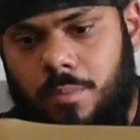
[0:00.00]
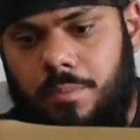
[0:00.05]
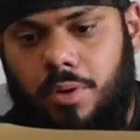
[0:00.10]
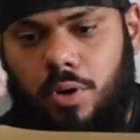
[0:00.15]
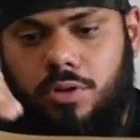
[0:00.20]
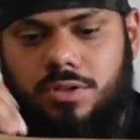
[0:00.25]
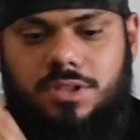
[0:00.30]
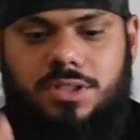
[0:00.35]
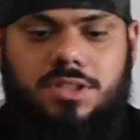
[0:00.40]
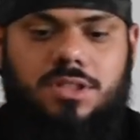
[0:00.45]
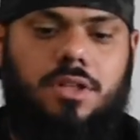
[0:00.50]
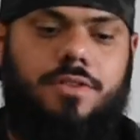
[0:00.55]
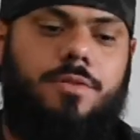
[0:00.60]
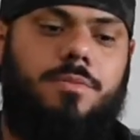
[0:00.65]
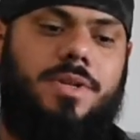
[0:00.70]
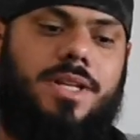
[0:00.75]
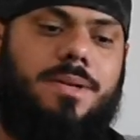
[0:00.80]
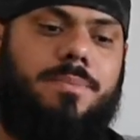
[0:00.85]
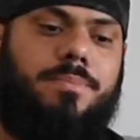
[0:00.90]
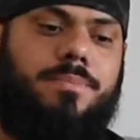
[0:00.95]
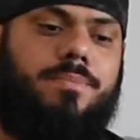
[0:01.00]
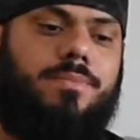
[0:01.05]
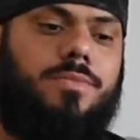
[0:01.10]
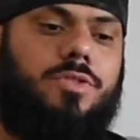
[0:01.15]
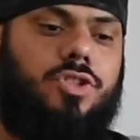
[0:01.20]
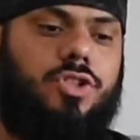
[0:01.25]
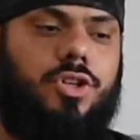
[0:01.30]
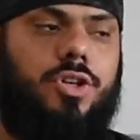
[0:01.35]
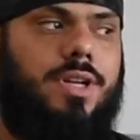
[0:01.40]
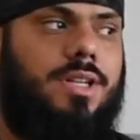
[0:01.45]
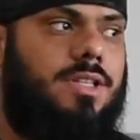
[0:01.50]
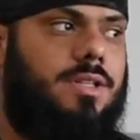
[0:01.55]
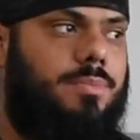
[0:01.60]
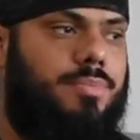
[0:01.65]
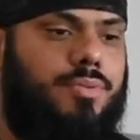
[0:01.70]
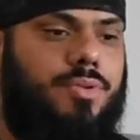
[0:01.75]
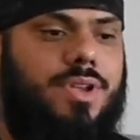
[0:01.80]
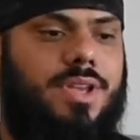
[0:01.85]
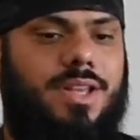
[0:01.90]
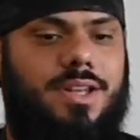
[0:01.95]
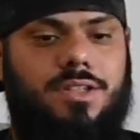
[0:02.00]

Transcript: bolt and stuff from getting dirt and debris.